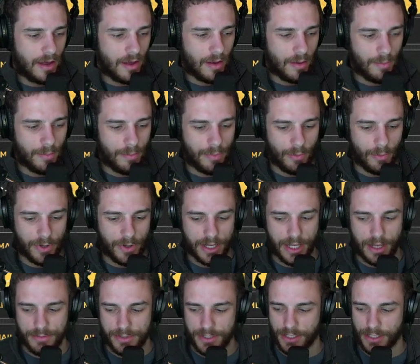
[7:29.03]
but when it
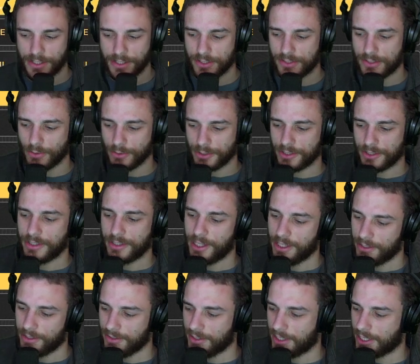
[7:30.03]
comes to like the social
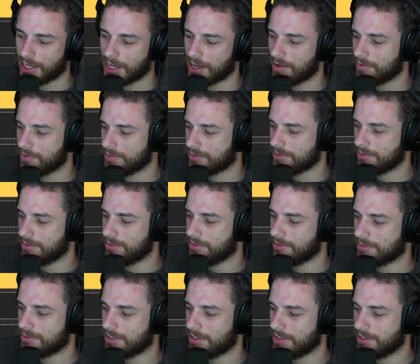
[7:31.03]
layer, like obviously
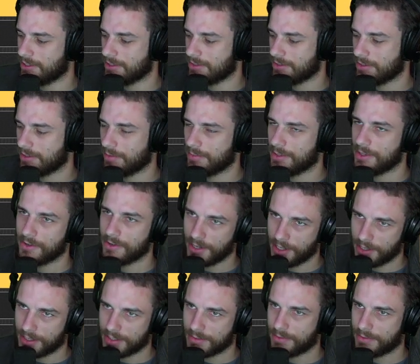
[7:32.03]
there's not like, I mean there
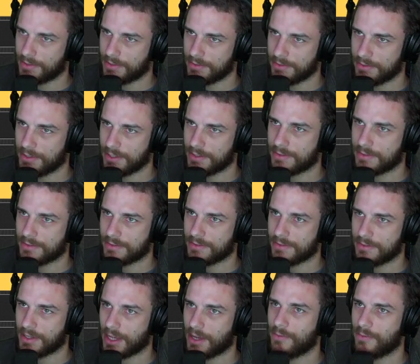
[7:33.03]
is, but it's
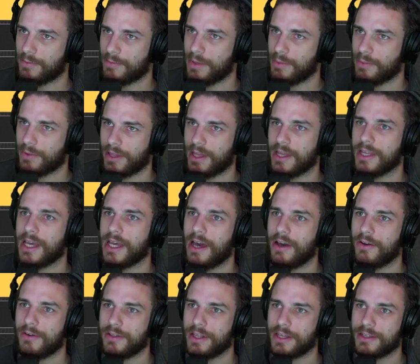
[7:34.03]
not where people hang
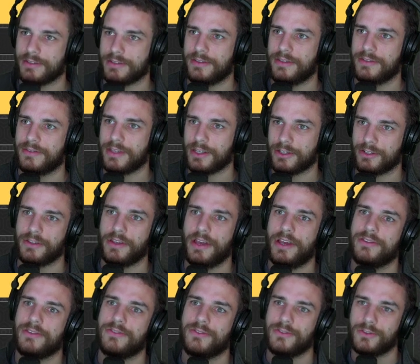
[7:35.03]
out. Like
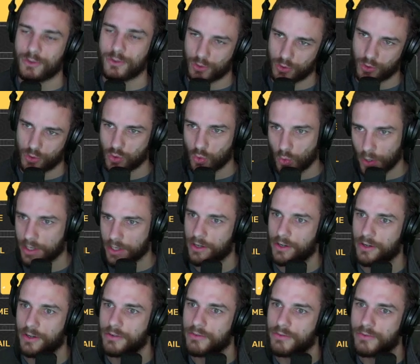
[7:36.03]
decentralized
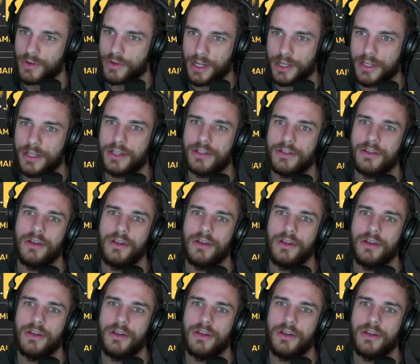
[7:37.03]
Twitter, right? And